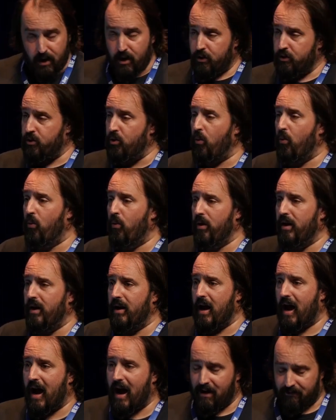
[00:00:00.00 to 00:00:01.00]
You
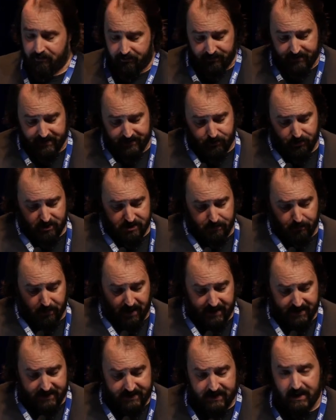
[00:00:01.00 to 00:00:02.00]
will have the
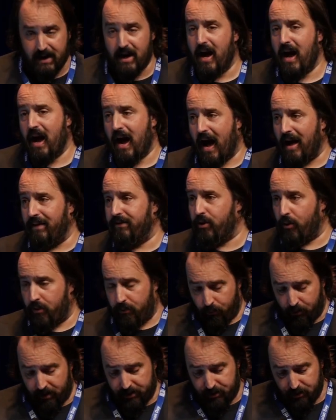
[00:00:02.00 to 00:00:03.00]
transparency
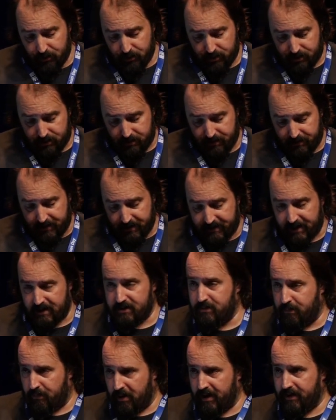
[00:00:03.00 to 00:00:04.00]
and reduce the time
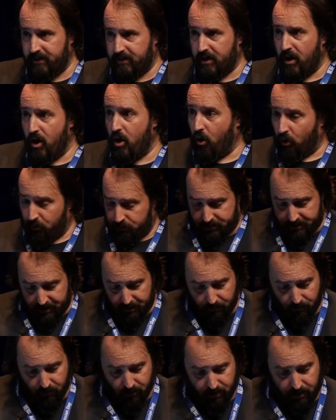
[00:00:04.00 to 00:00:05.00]
spent on
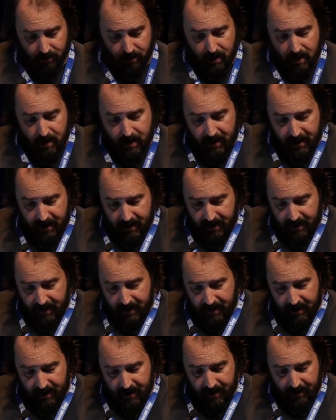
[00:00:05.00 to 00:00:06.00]
teamwork,
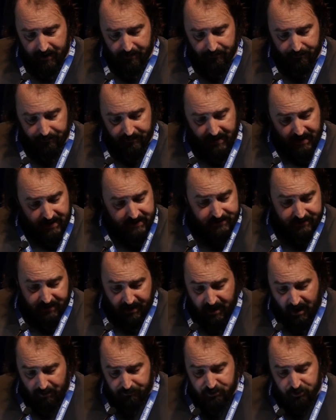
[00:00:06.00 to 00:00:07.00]

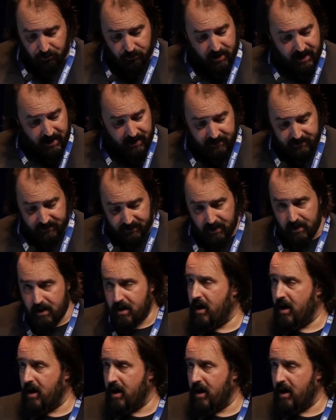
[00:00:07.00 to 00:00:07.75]
stay up to date,